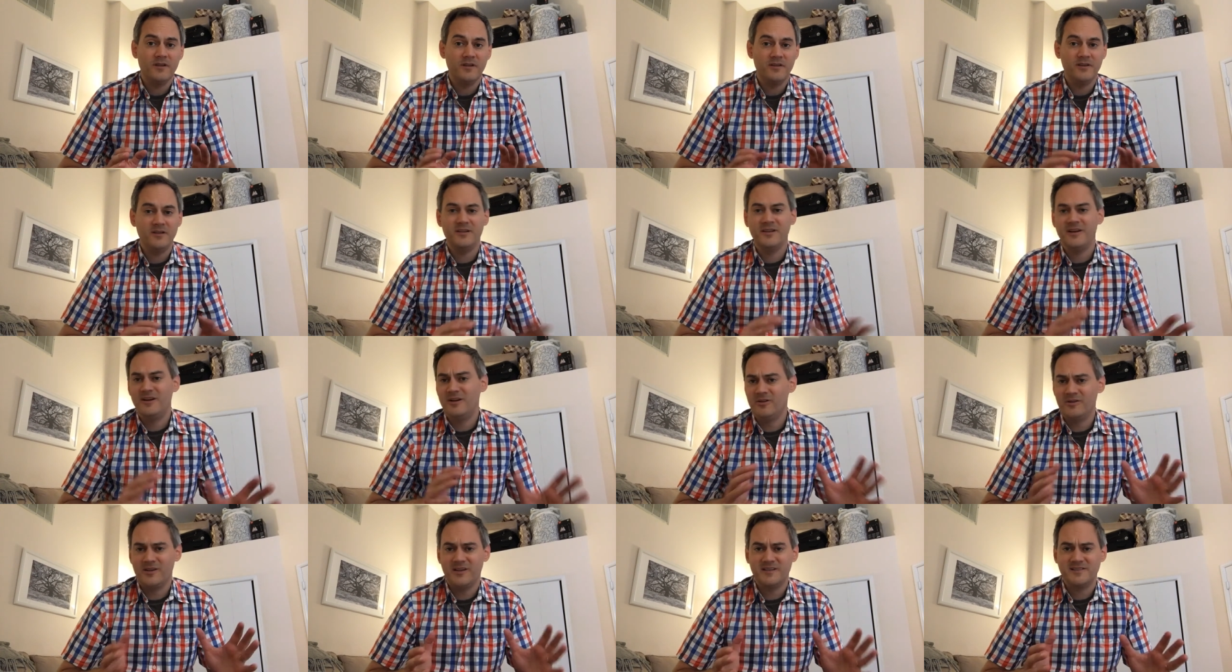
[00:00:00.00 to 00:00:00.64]
you
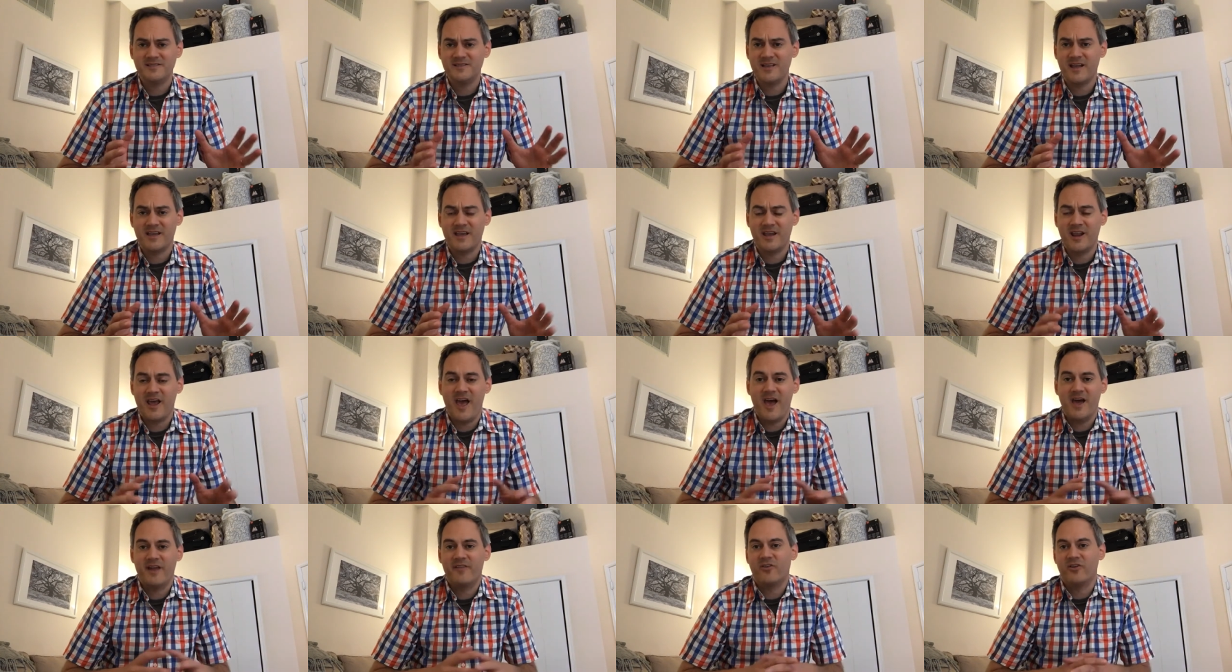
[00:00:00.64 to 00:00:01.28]
know, let's not get
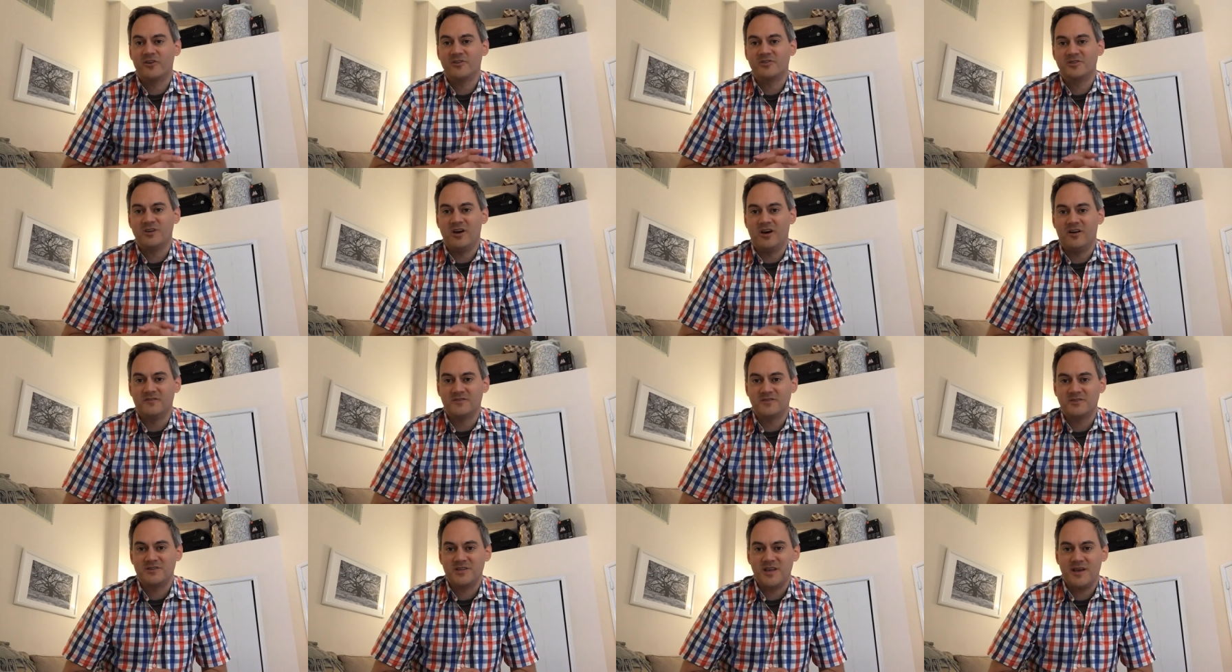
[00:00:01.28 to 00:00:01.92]
ahead of
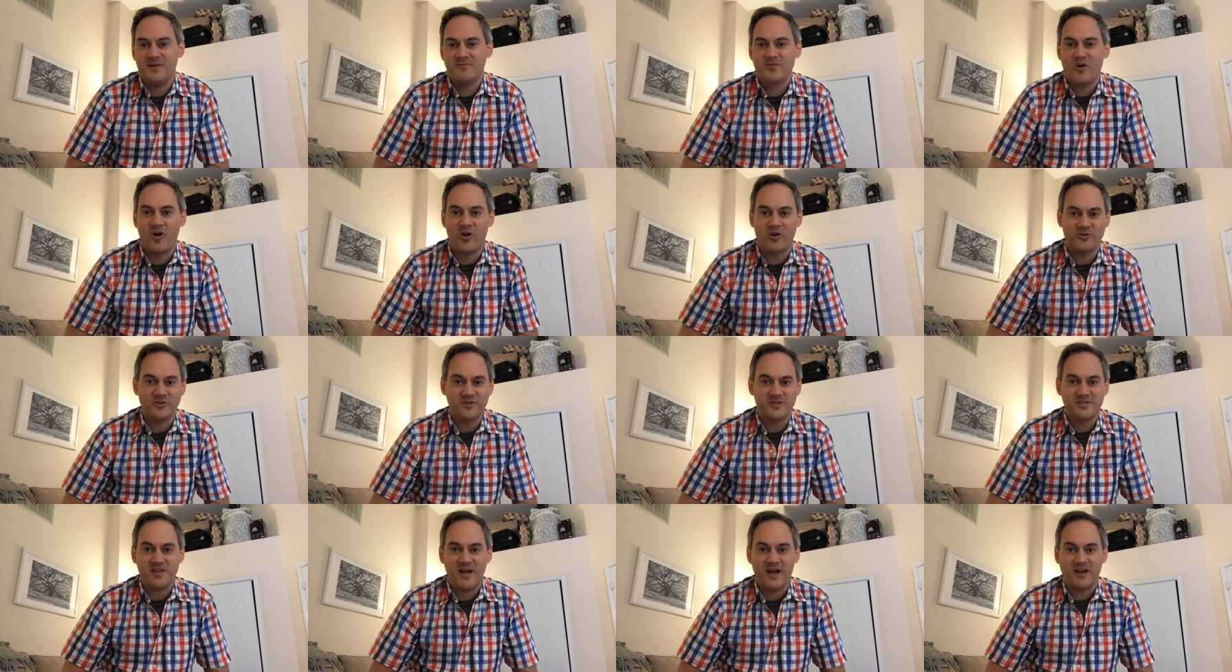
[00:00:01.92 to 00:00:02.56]
ourselves. Sam
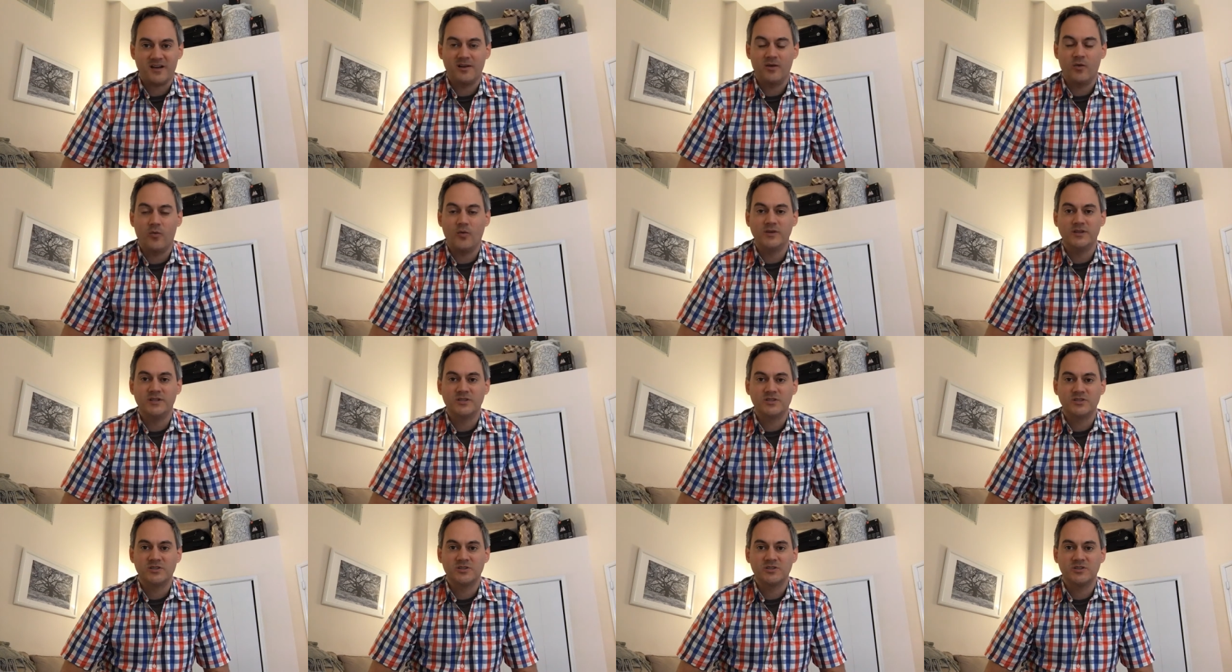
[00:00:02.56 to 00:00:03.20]
Darnold is not going to win
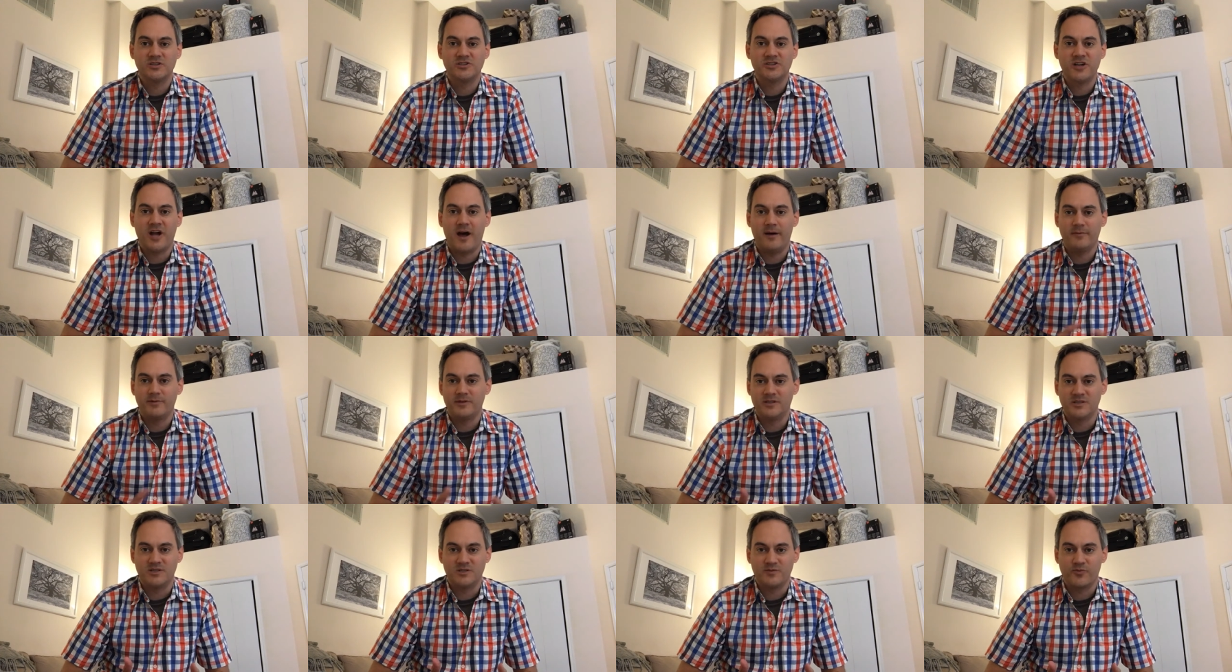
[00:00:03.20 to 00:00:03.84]
this job
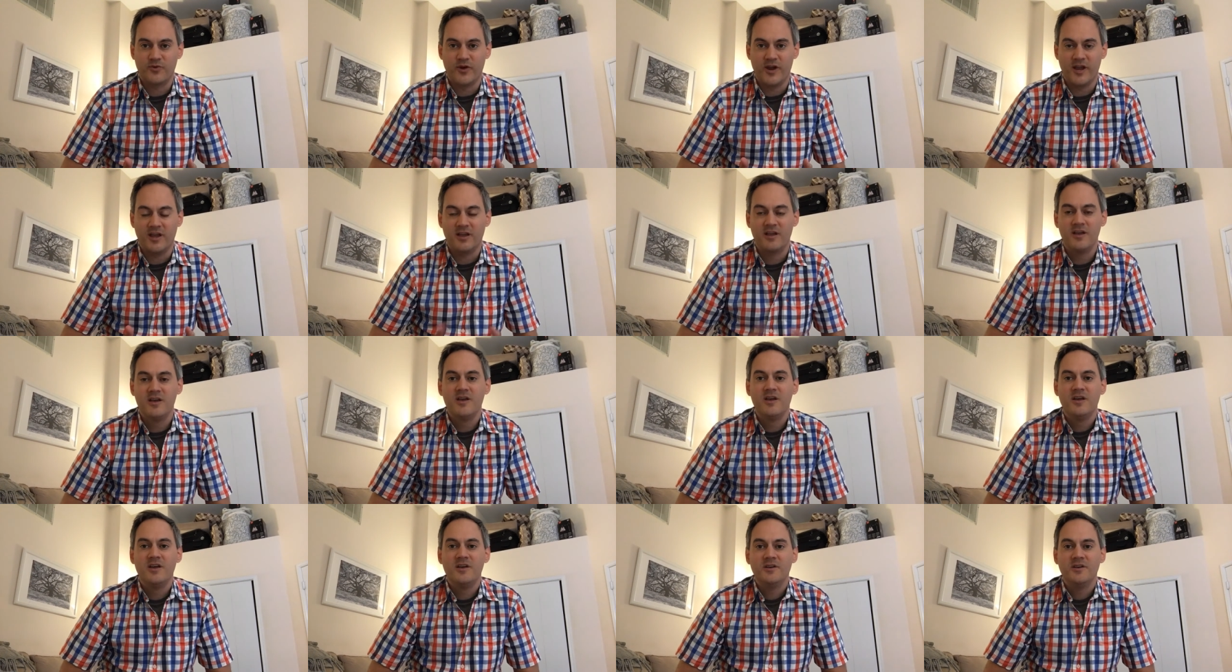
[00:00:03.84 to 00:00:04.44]
in the spring.